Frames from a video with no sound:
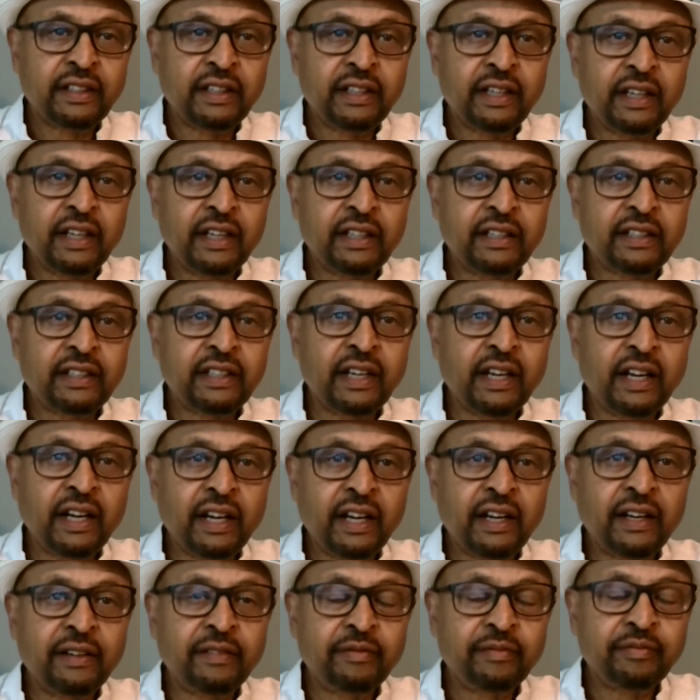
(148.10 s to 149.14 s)

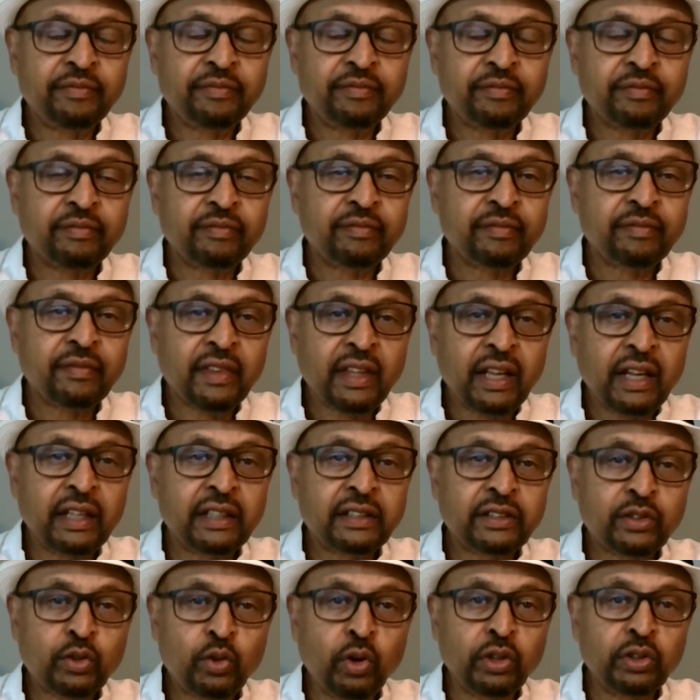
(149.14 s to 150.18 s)

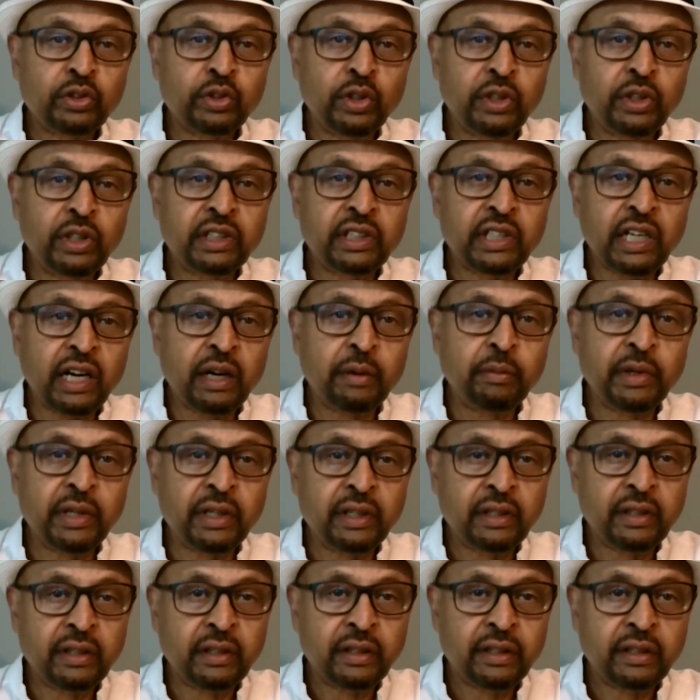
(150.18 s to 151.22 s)
it's going to
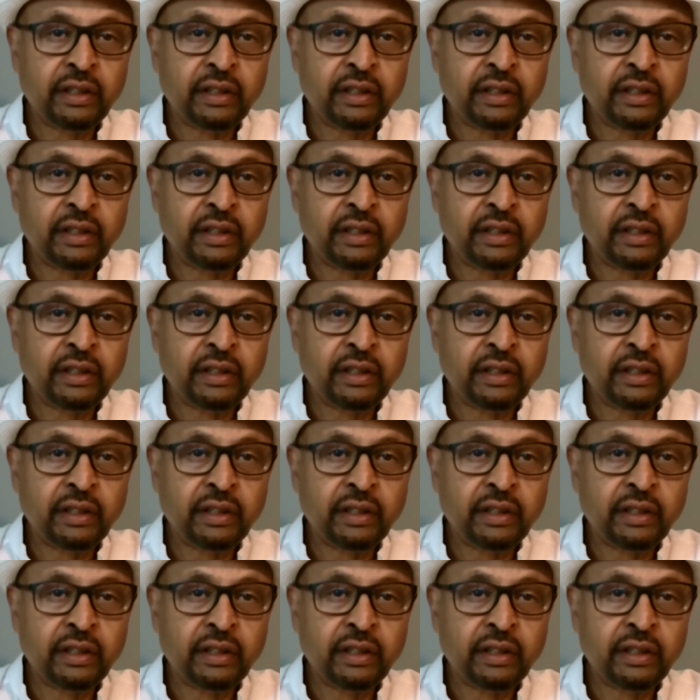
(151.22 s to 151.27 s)
determine